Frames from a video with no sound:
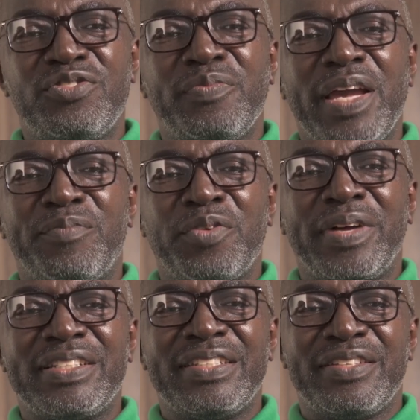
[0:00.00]
to buy a
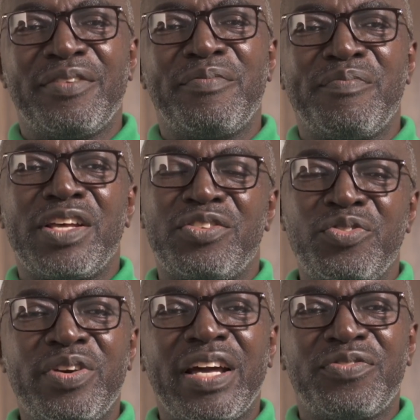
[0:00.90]
property must
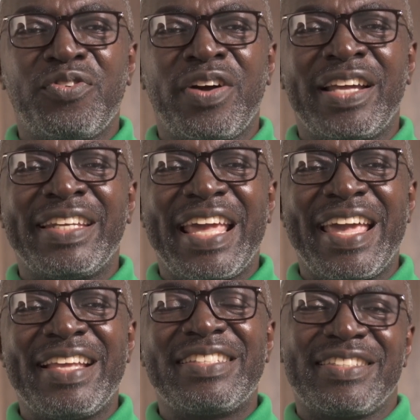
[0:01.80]
look out for an
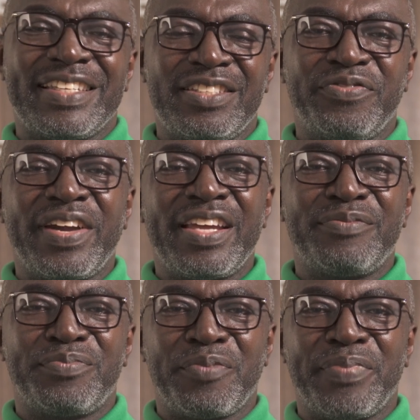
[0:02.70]
EDGE
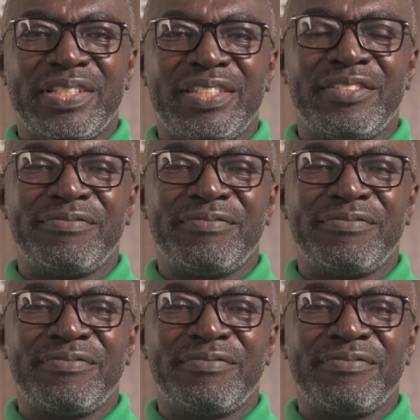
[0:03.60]
certified property.